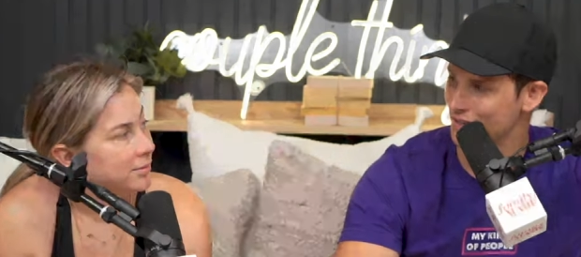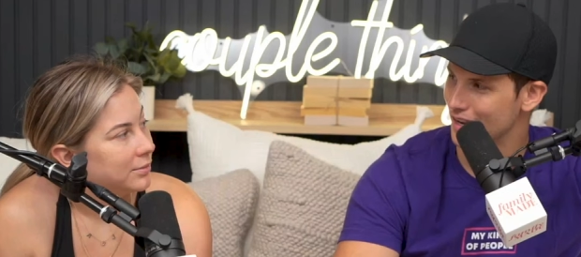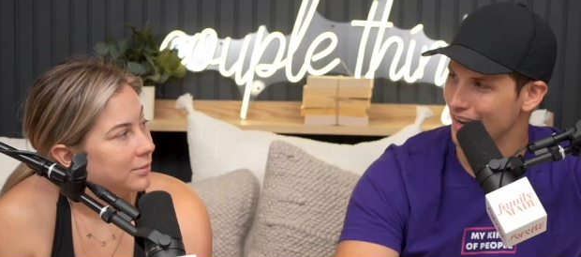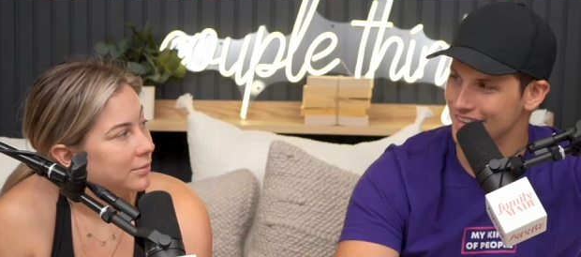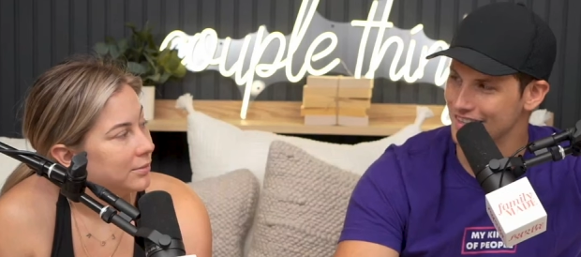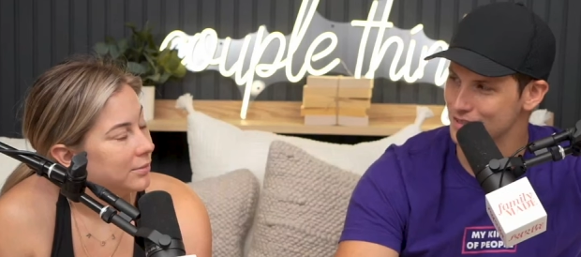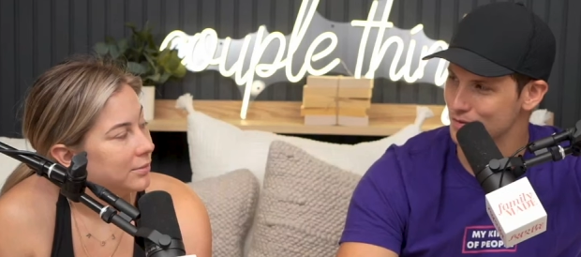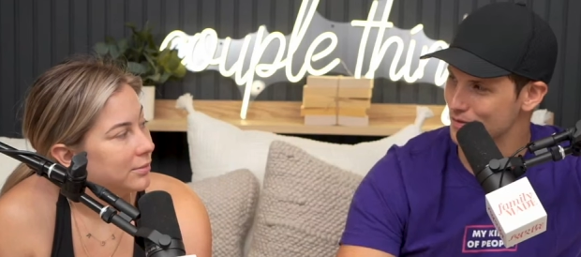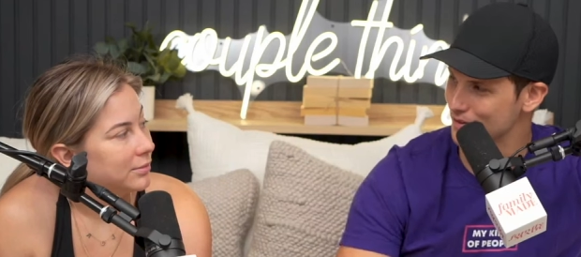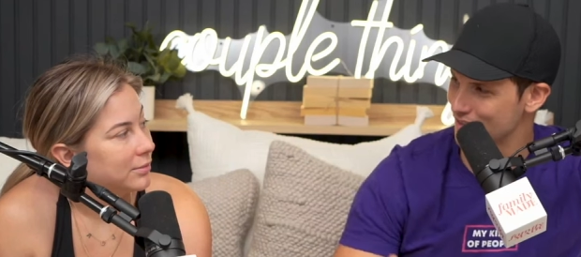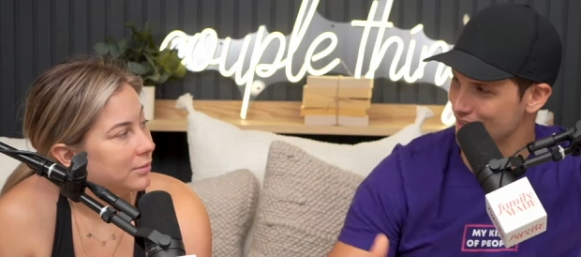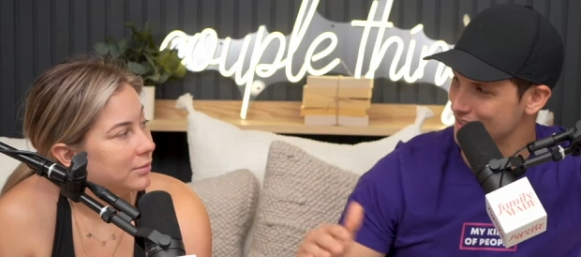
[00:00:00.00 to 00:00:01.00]
Speaker 1: It doesn't,
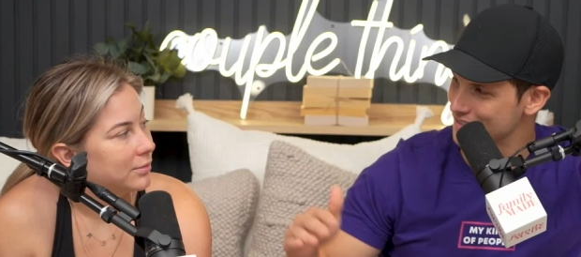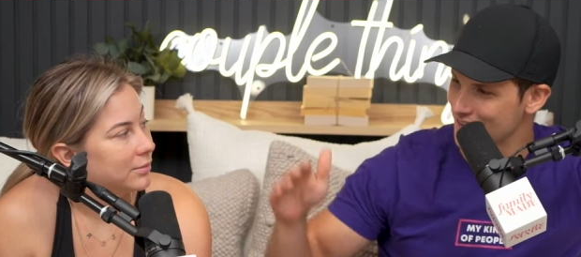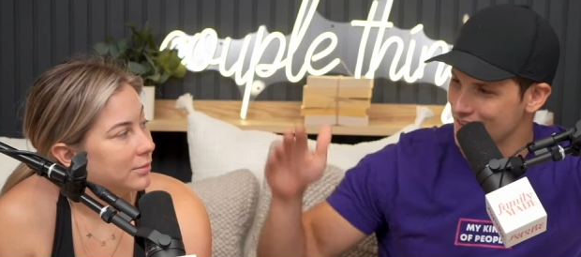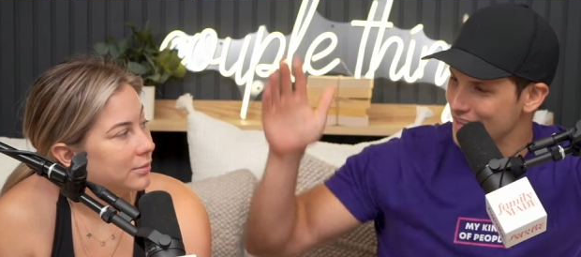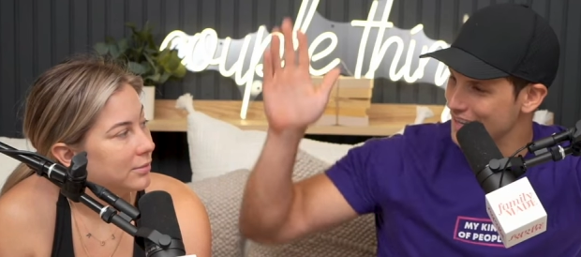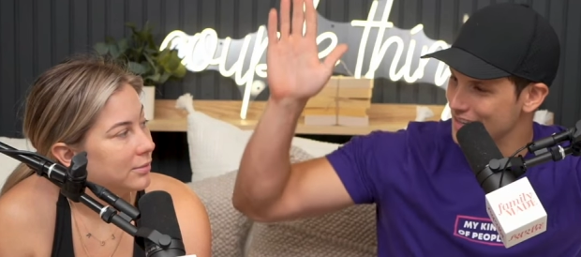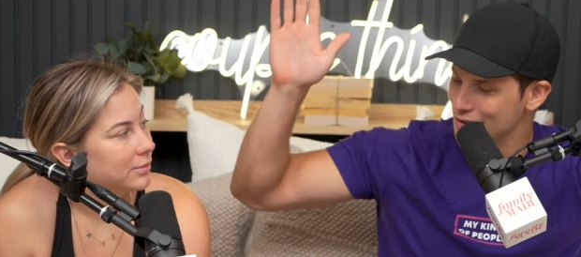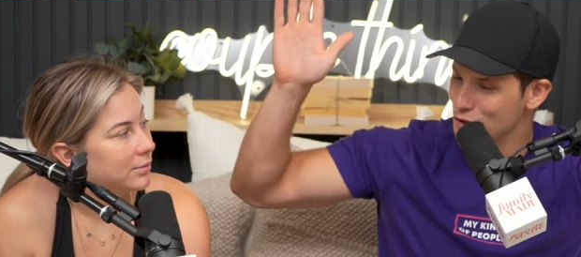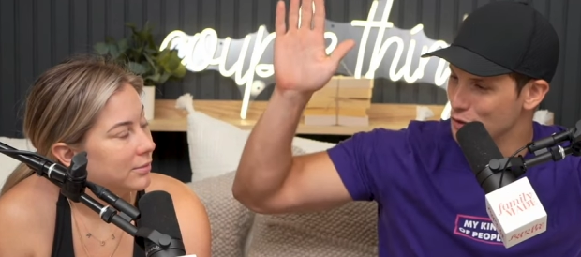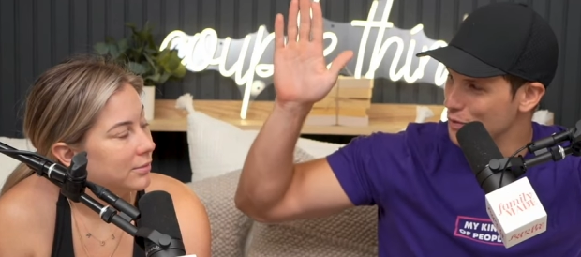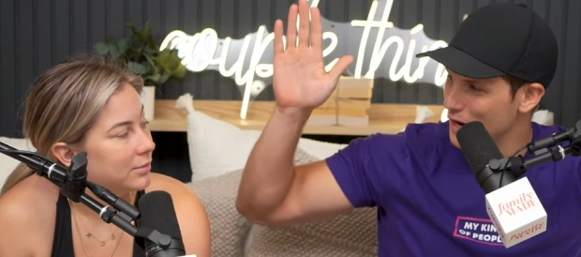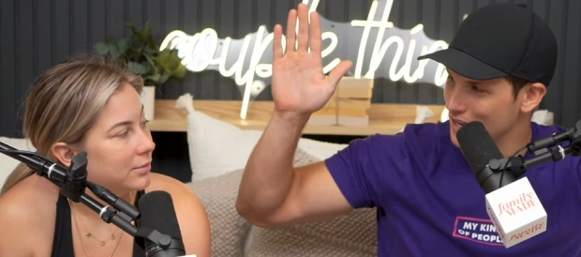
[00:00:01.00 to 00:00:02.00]
it's not like
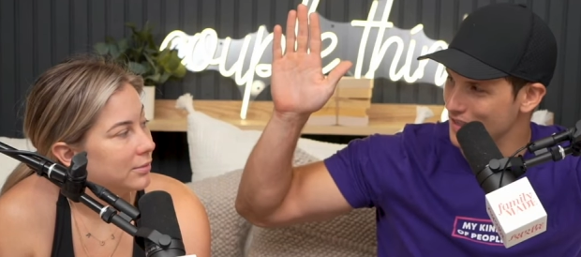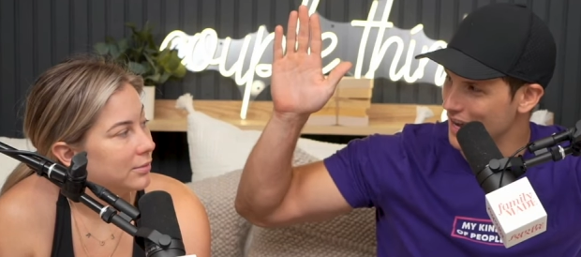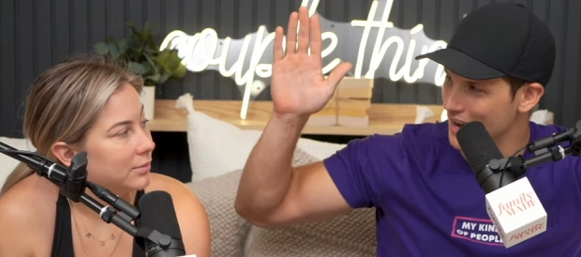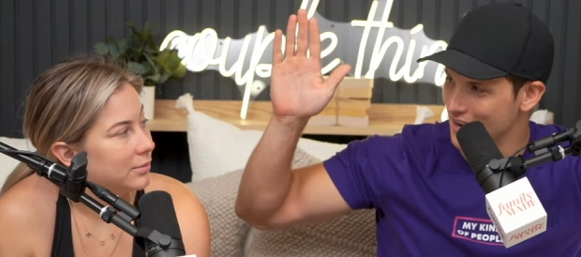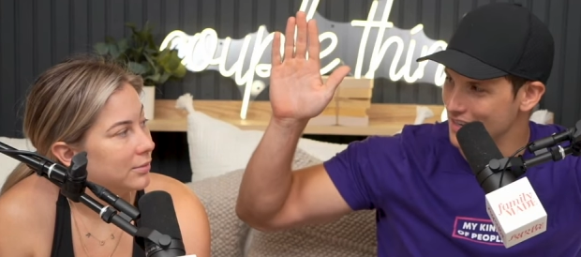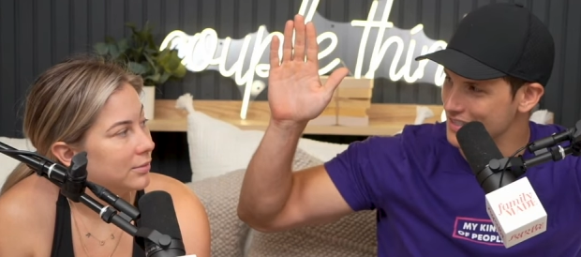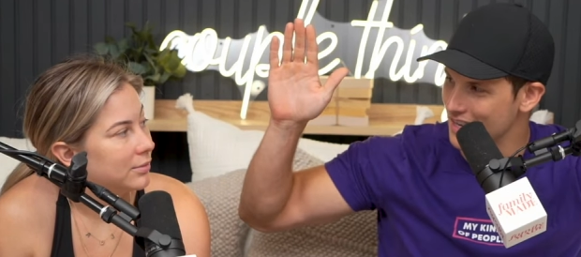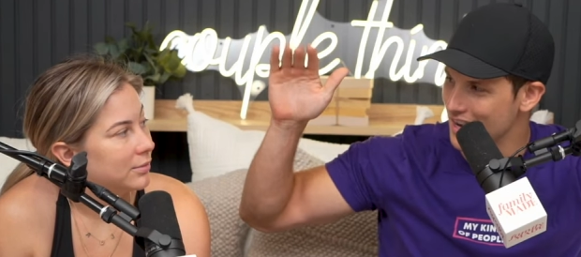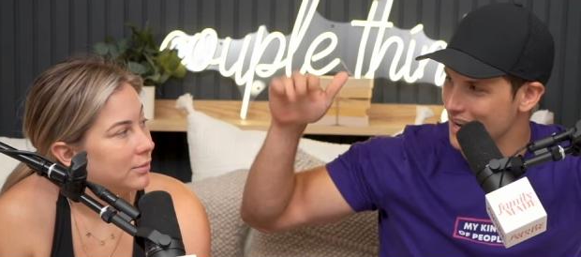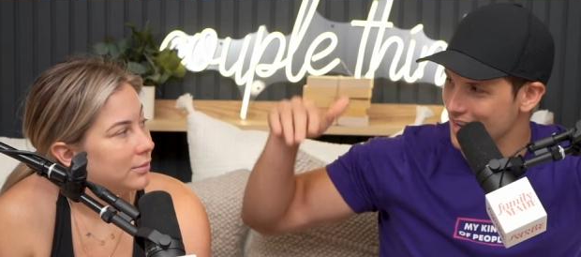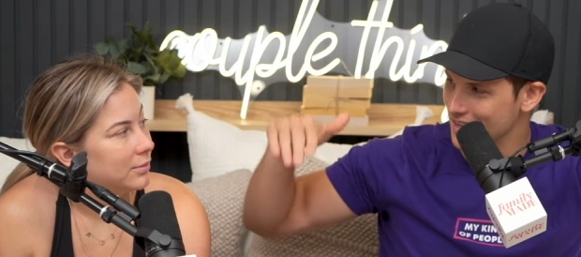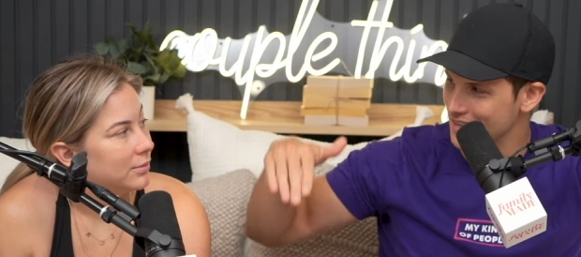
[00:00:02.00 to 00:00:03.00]
you're riding the highest
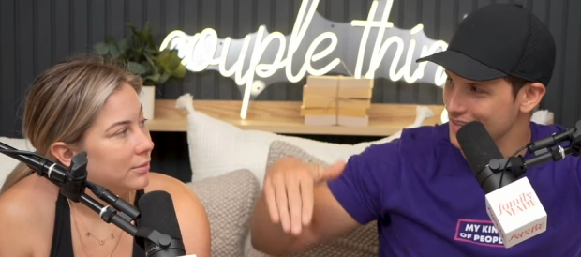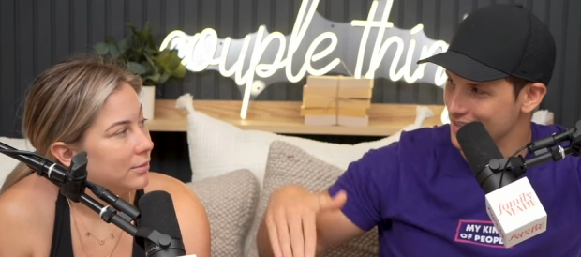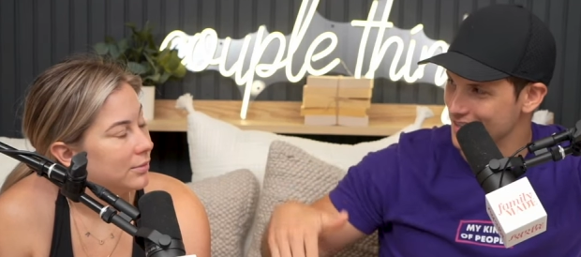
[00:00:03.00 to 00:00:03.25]
high.